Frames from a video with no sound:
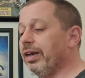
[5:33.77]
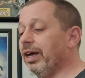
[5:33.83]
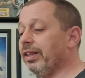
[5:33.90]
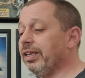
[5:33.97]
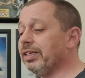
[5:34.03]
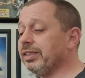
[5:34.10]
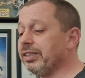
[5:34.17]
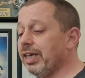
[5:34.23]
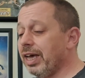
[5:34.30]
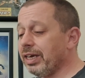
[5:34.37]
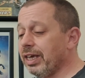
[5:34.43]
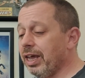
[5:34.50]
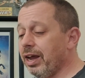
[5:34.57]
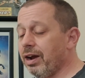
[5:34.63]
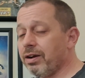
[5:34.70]
Now this
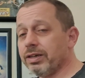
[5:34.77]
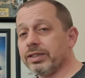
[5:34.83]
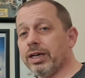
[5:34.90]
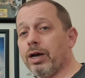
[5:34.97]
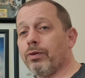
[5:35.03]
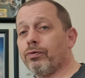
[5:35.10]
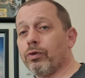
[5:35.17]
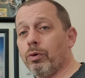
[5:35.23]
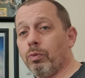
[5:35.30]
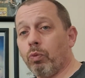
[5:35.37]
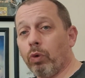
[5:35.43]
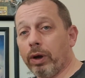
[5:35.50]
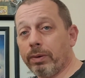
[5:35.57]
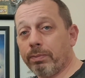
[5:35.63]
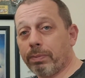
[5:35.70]
stack here is all
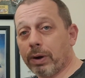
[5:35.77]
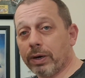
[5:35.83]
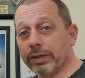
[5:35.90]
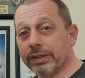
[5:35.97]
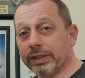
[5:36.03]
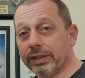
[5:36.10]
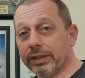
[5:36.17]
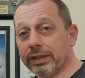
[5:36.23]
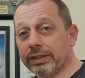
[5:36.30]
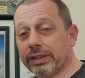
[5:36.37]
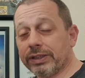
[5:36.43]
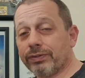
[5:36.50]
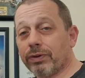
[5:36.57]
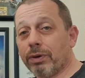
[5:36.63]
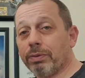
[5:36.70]
from one person.
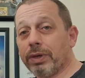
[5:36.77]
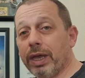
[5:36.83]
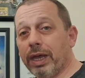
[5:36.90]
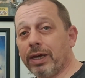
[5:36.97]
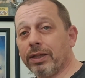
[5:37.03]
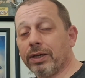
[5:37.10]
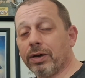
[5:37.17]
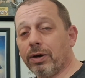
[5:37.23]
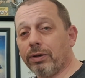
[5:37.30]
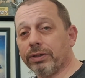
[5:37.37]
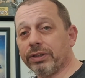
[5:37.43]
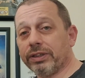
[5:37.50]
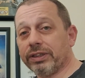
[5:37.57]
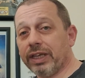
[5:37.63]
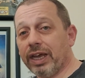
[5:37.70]
This is from King of the
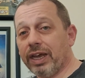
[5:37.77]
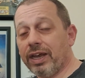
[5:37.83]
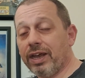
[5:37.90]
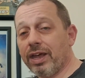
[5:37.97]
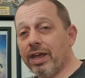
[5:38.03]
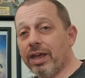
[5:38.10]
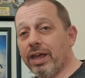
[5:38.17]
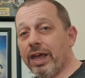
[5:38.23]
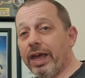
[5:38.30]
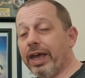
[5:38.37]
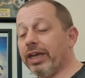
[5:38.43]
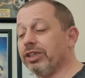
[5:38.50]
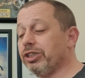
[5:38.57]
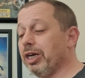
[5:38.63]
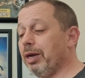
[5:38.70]
Golden State,
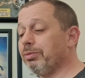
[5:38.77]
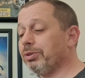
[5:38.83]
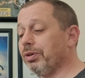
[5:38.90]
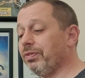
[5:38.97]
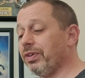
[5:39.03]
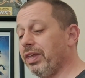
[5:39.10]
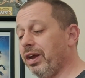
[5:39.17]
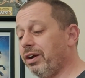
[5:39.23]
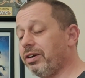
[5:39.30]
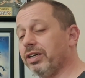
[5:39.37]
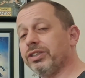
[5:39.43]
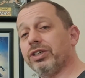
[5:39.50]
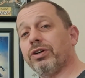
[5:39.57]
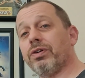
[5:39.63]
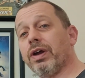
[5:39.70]
and James over there
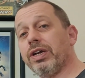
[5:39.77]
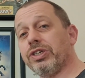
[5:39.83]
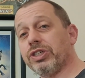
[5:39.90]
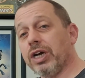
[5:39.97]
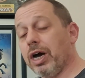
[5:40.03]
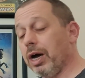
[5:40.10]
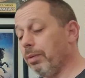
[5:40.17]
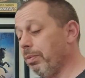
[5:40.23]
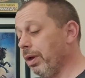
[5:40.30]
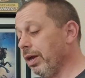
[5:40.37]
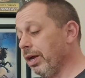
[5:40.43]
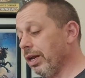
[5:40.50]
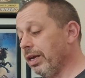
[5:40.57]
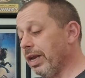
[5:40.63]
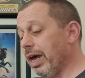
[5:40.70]
does a great job.
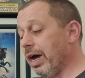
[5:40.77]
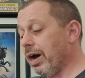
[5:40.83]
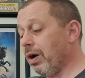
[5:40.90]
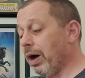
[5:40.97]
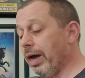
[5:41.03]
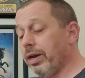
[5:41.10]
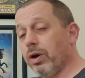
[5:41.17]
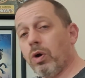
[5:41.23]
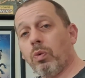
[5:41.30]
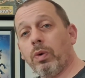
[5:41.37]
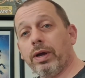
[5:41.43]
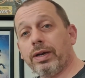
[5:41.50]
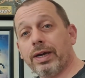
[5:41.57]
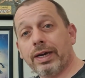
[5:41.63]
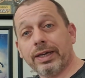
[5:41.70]
Now I know
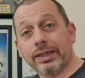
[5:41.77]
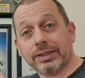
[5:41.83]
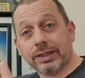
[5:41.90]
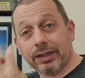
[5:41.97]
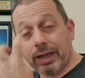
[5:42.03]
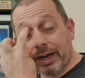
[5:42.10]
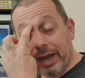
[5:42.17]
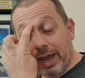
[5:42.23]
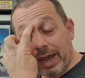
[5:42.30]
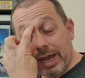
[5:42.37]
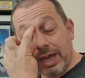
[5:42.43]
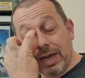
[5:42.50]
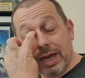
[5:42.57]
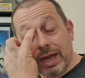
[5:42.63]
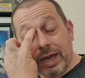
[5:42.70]
Whatnot gets a lot of
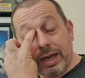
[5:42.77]
hate.